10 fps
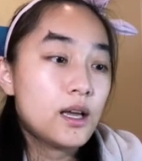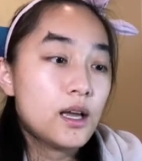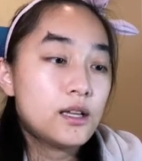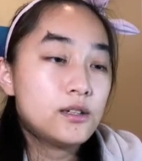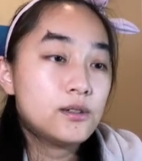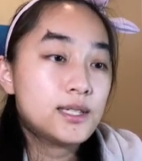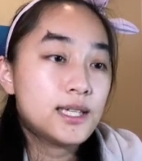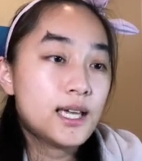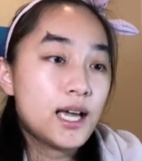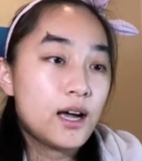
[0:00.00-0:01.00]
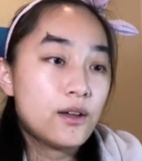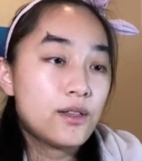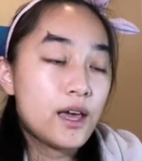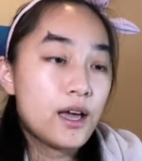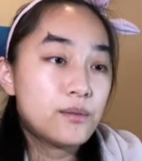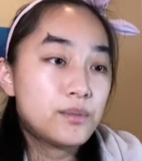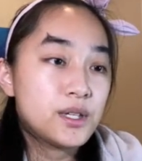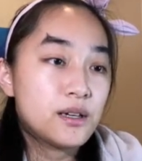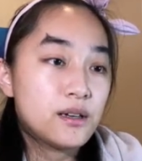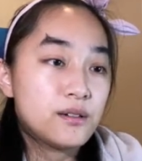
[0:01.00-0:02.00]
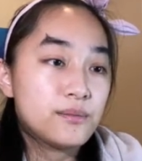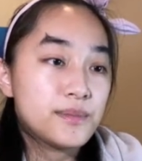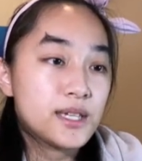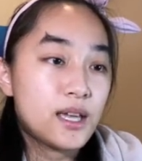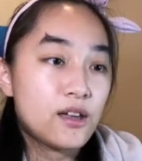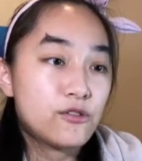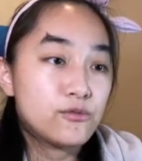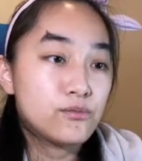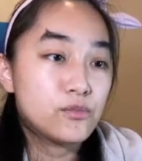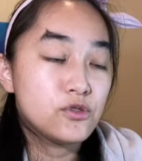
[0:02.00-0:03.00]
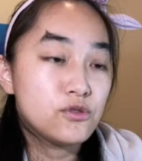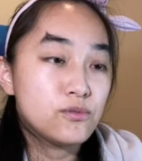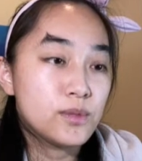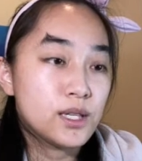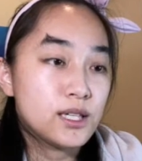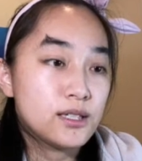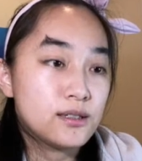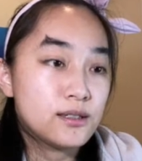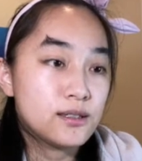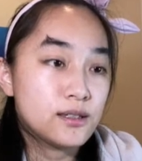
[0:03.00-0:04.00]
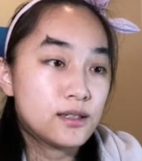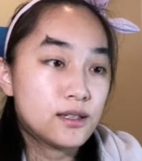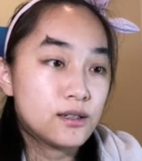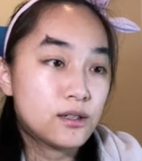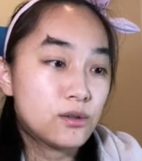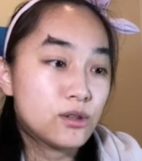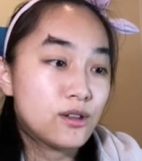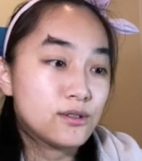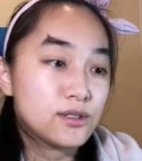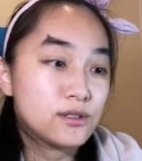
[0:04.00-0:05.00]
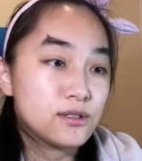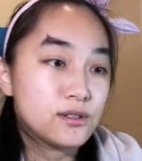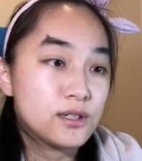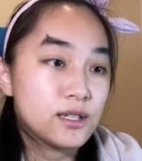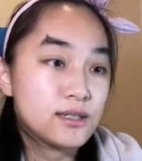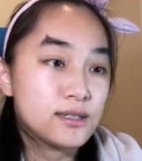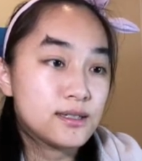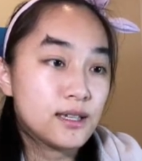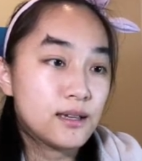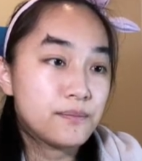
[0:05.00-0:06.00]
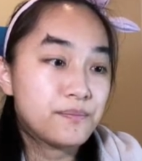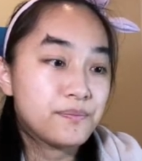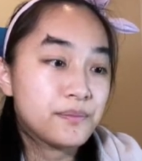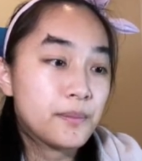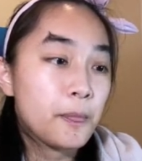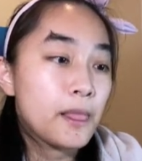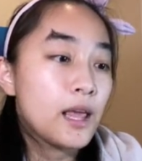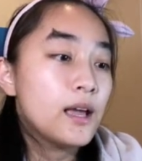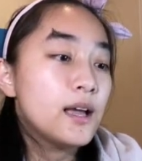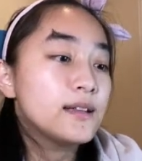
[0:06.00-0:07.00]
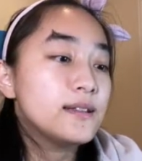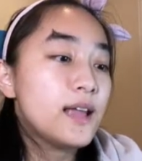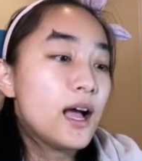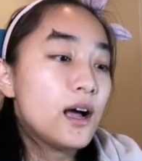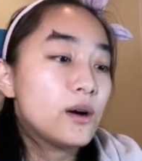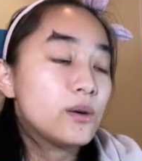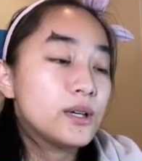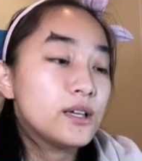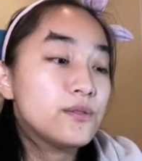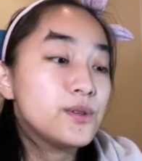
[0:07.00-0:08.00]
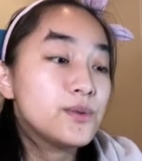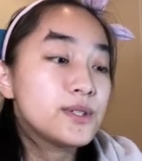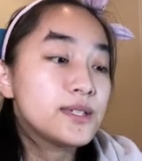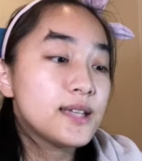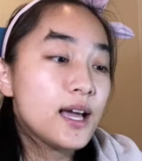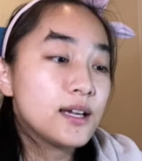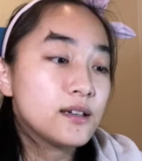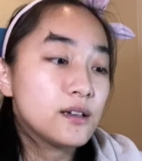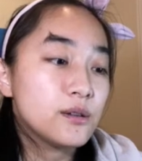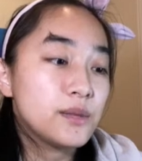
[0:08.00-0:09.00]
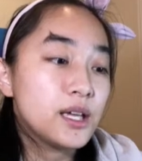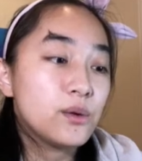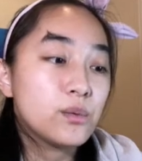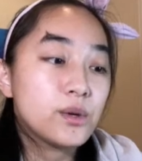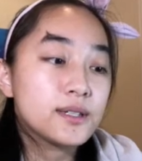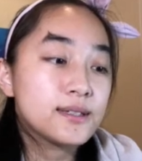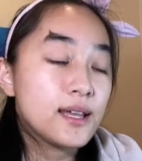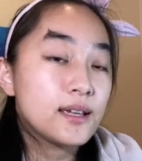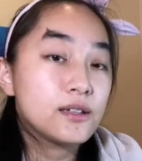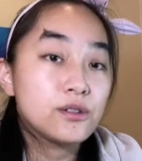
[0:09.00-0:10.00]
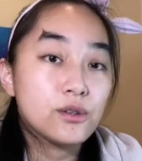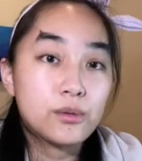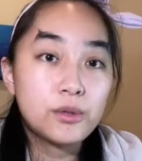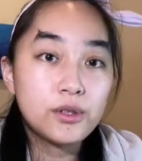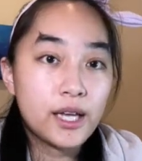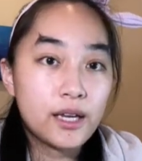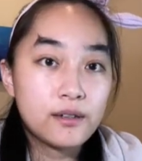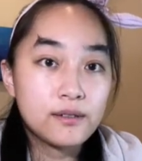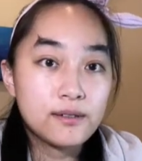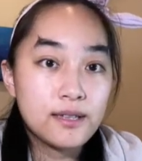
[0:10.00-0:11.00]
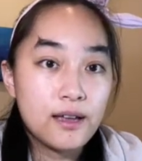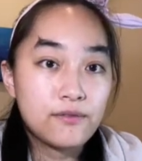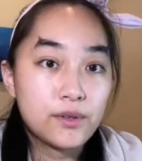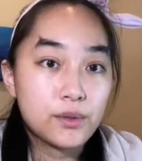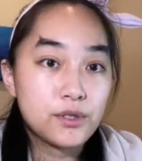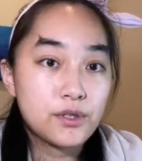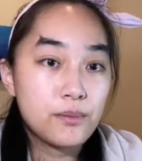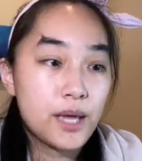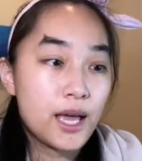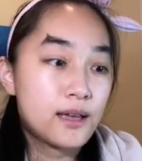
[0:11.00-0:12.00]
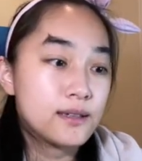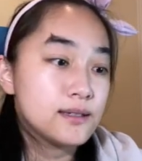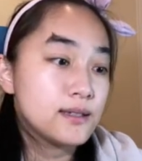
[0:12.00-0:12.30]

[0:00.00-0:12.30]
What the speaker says: And you see how that becomes a movement. Go closer so you can see. Now, if you stack them, it works like normal layers that Photoshop has,